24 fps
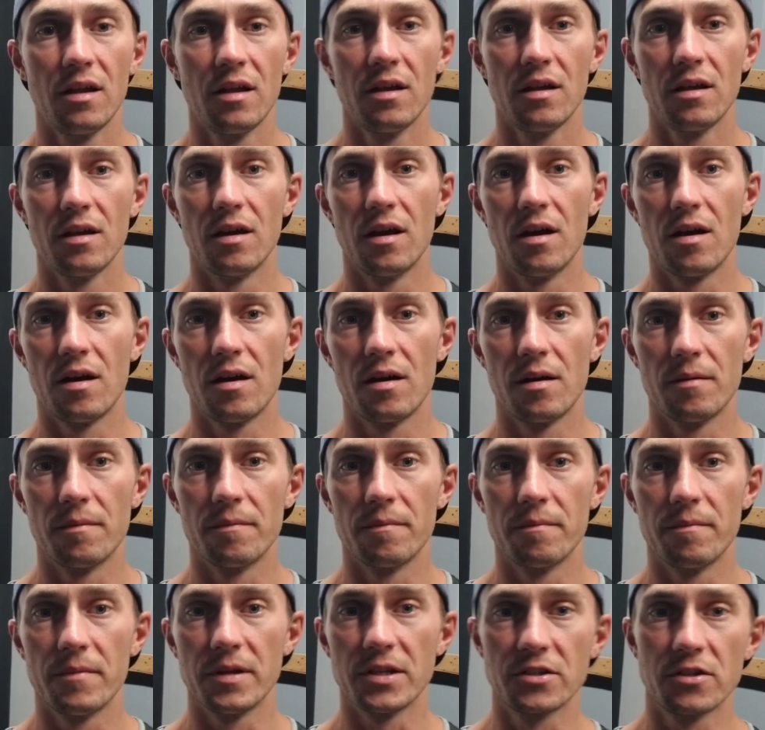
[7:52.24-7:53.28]
It's
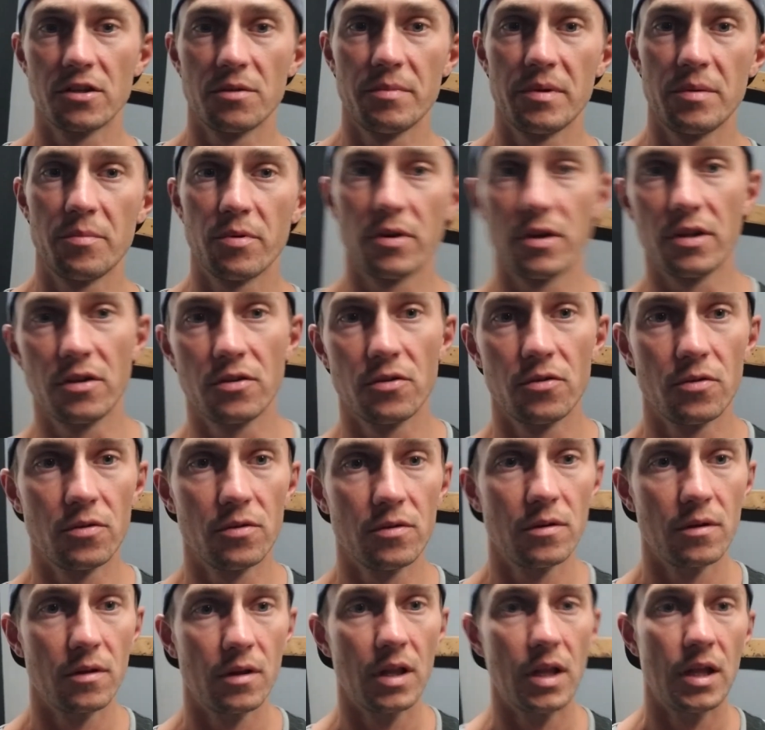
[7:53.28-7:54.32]
going to be pretty cool.
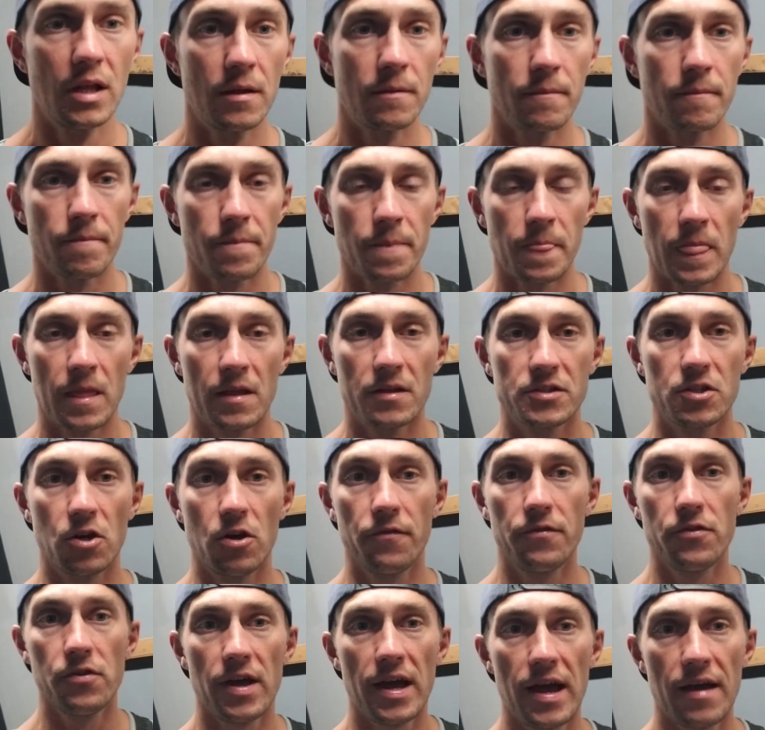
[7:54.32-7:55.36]
So if
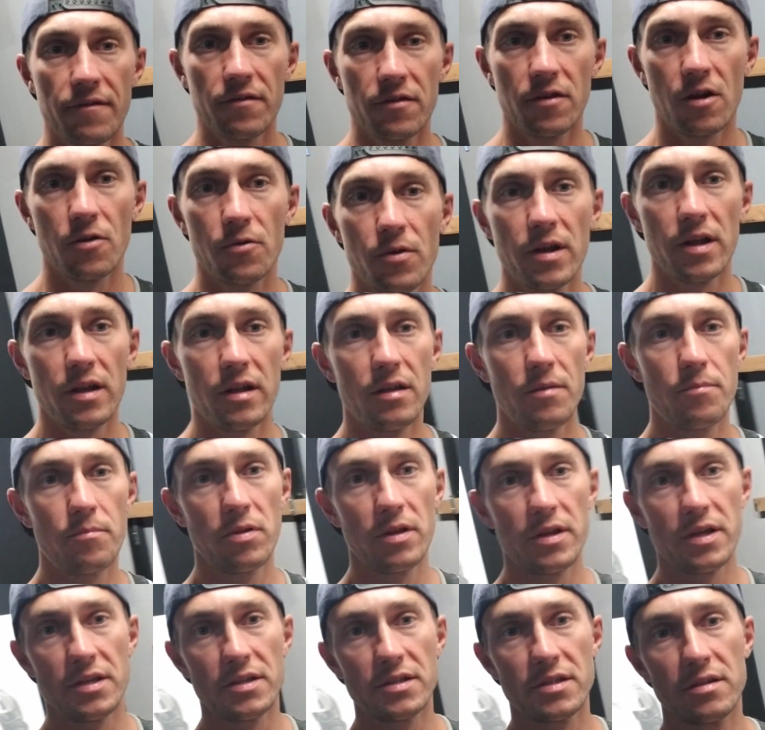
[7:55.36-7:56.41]
you haven't already,
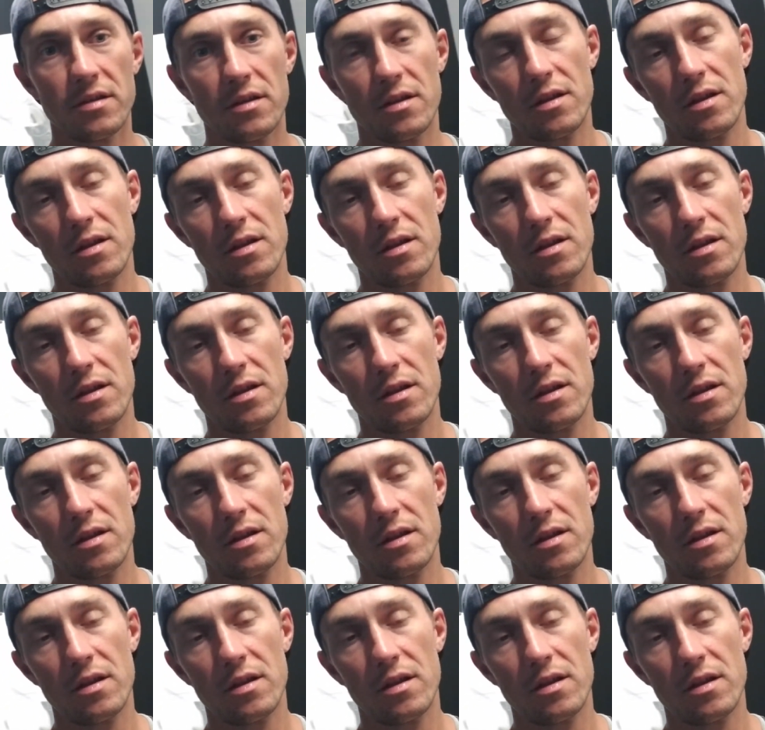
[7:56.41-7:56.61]
please